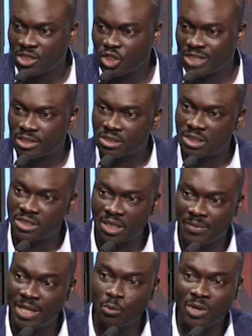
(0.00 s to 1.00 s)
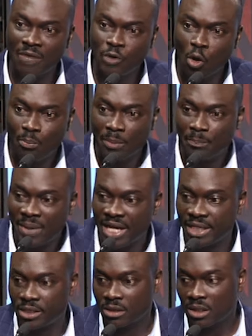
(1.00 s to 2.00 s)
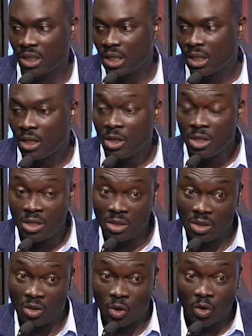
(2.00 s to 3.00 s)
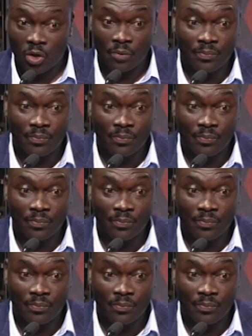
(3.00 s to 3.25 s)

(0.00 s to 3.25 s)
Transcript: justice system and we are not prepared. Look,